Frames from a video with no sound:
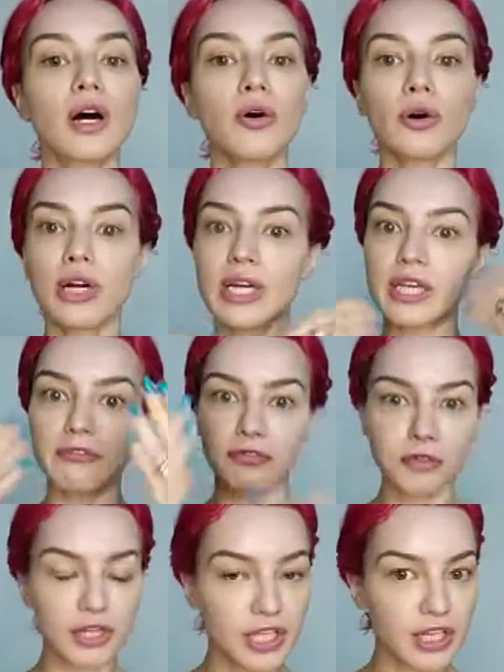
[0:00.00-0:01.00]
or if
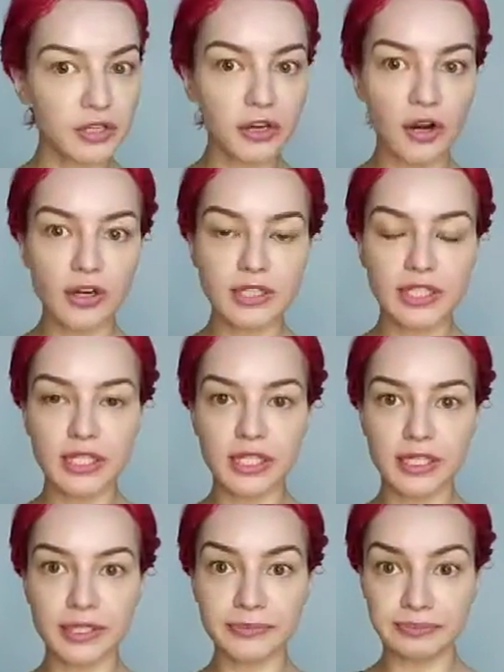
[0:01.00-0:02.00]
you're here on
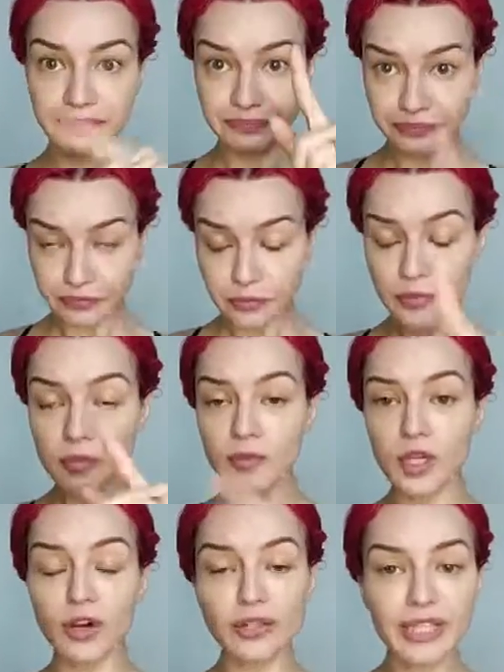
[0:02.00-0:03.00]

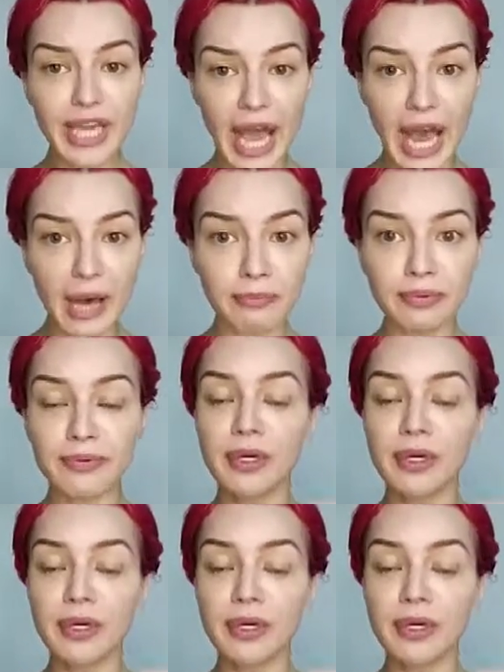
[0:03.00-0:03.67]
the app,